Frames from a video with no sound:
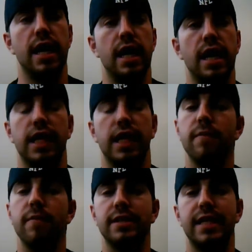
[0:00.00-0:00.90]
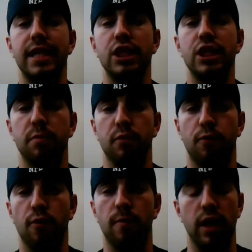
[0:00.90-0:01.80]
And give them a stage to
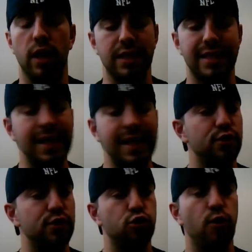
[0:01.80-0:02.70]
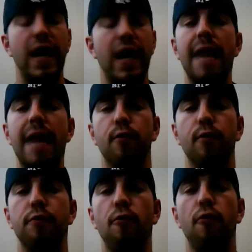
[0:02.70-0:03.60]
perform on, a stage to train,
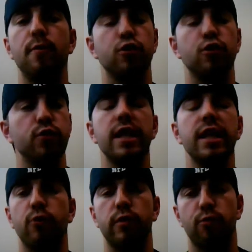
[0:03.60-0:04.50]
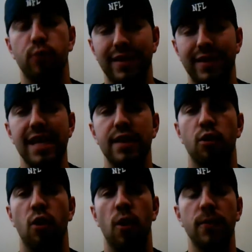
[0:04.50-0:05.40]
perform, critique
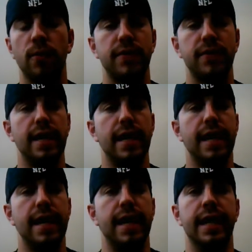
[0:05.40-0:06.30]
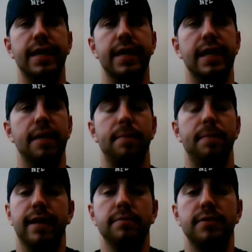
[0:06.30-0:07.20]
their art, and
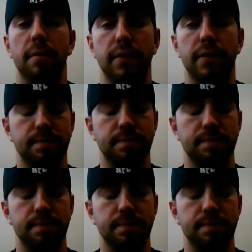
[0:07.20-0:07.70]
become something.